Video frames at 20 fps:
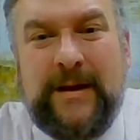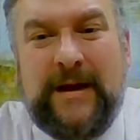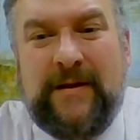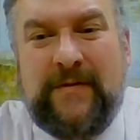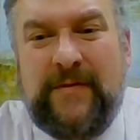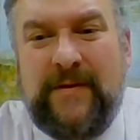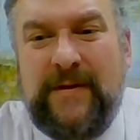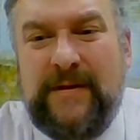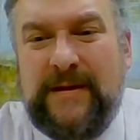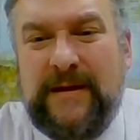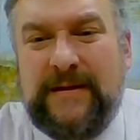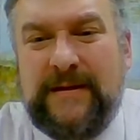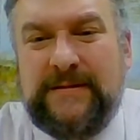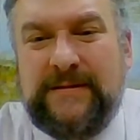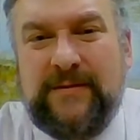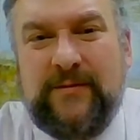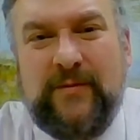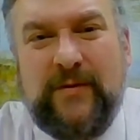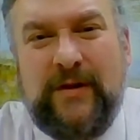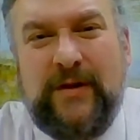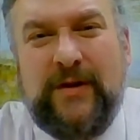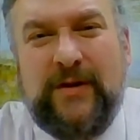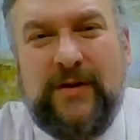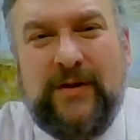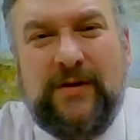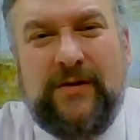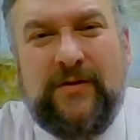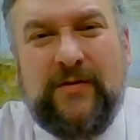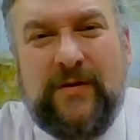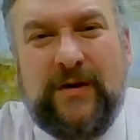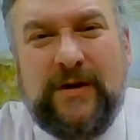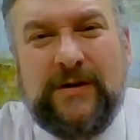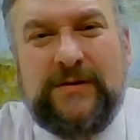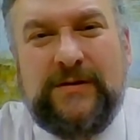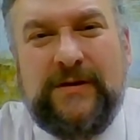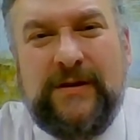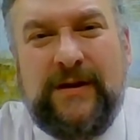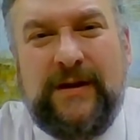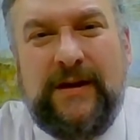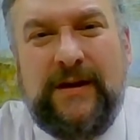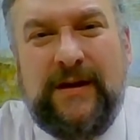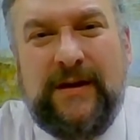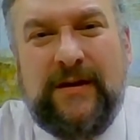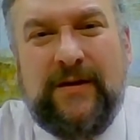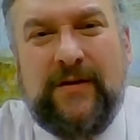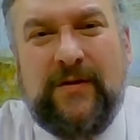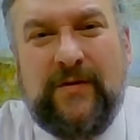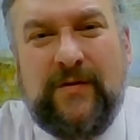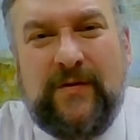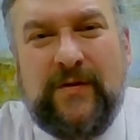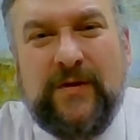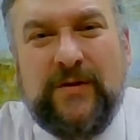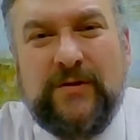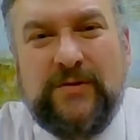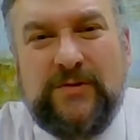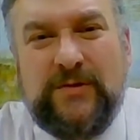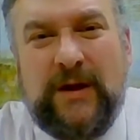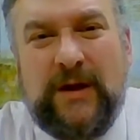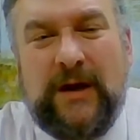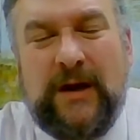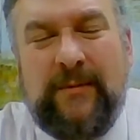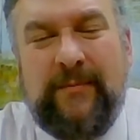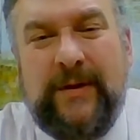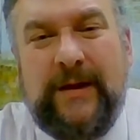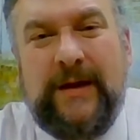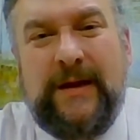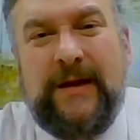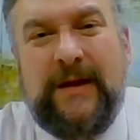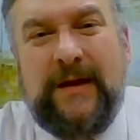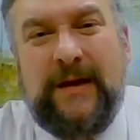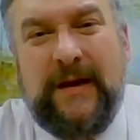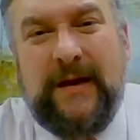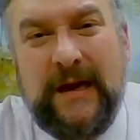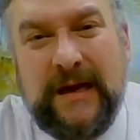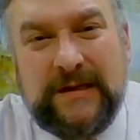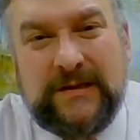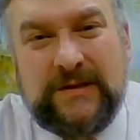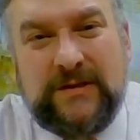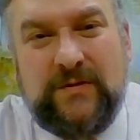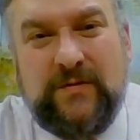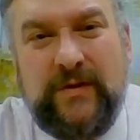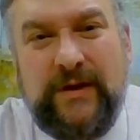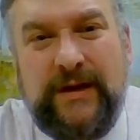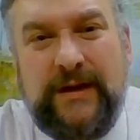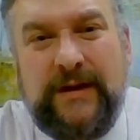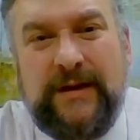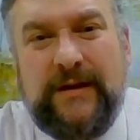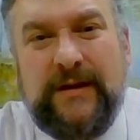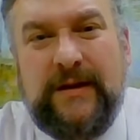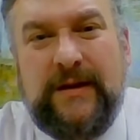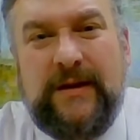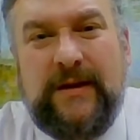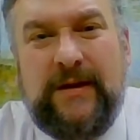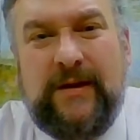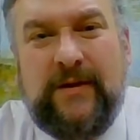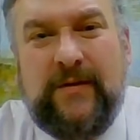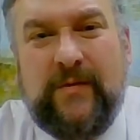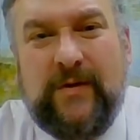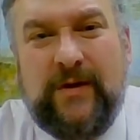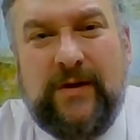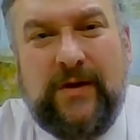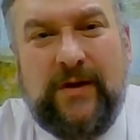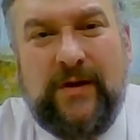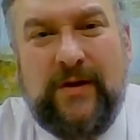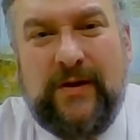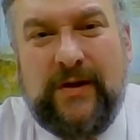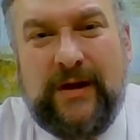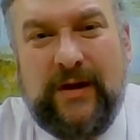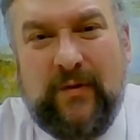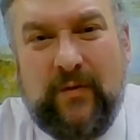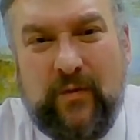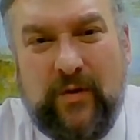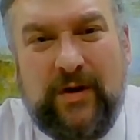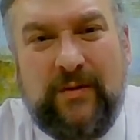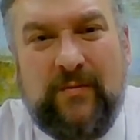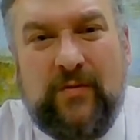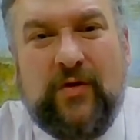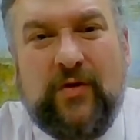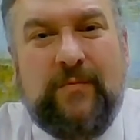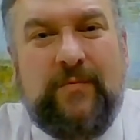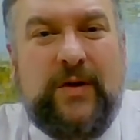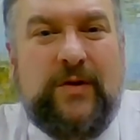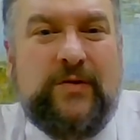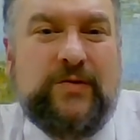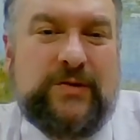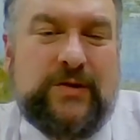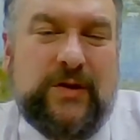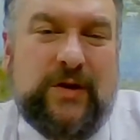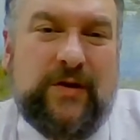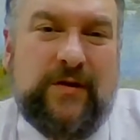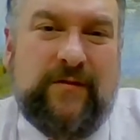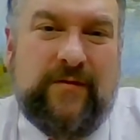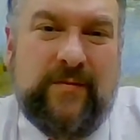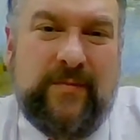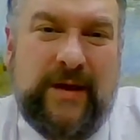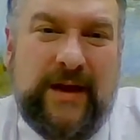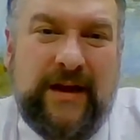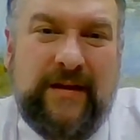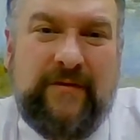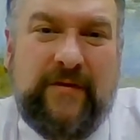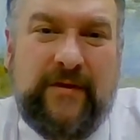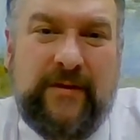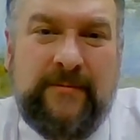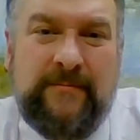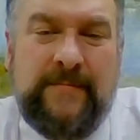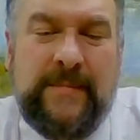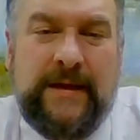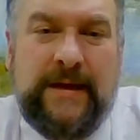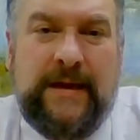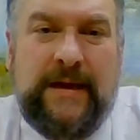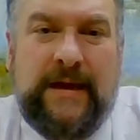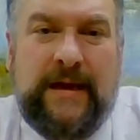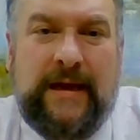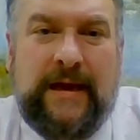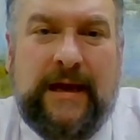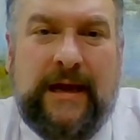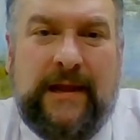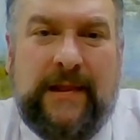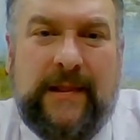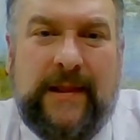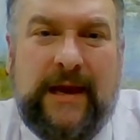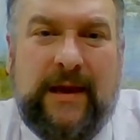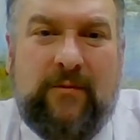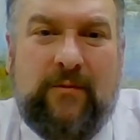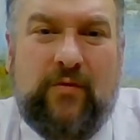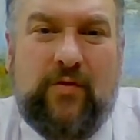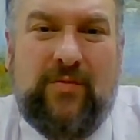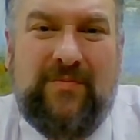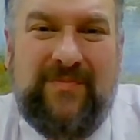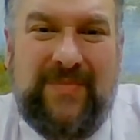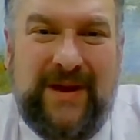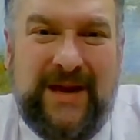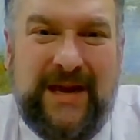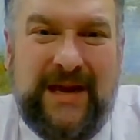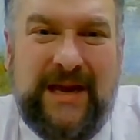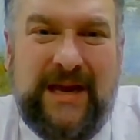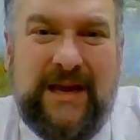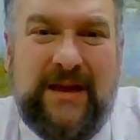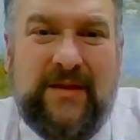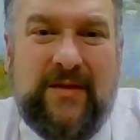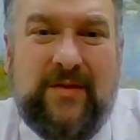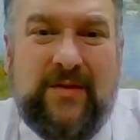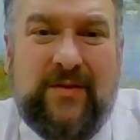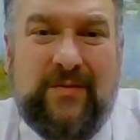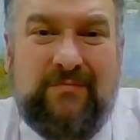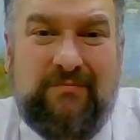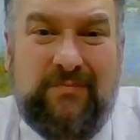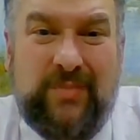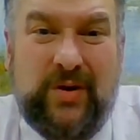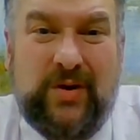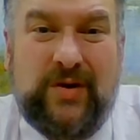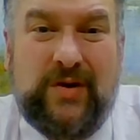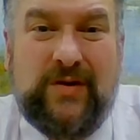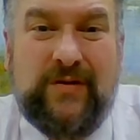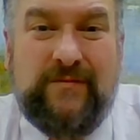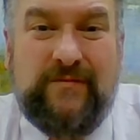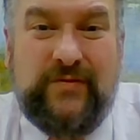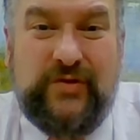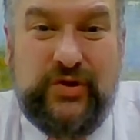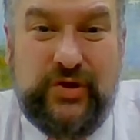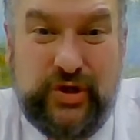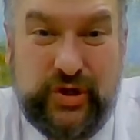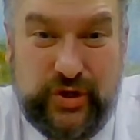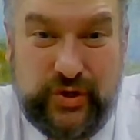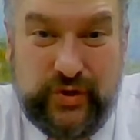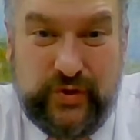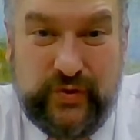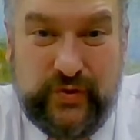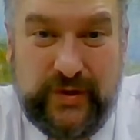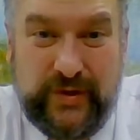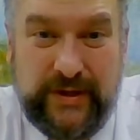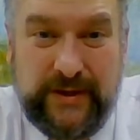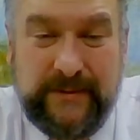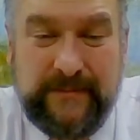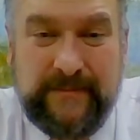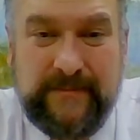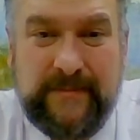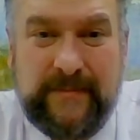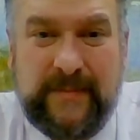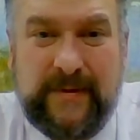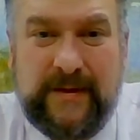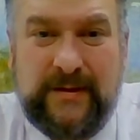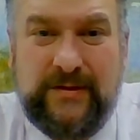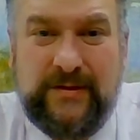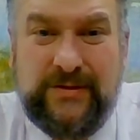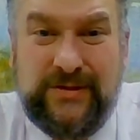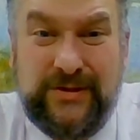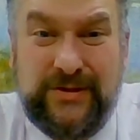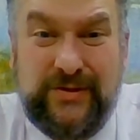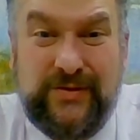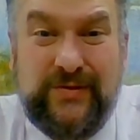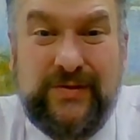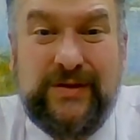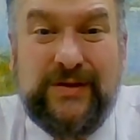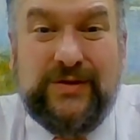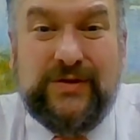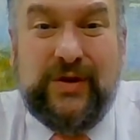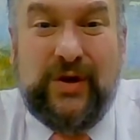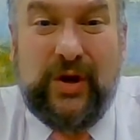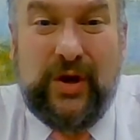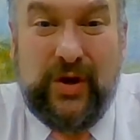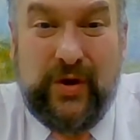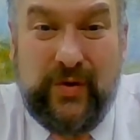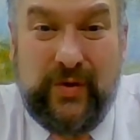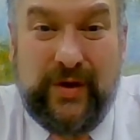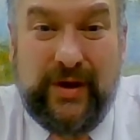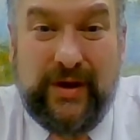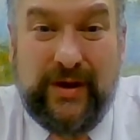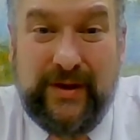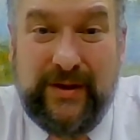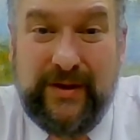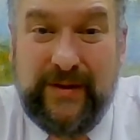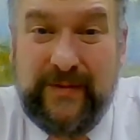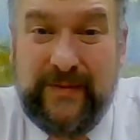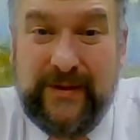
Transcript: I think that's a really good question to end on 3 John. Next week, we're going to look at one more postcard from heaven, and that will be the book of Jude. And Jude is loaded.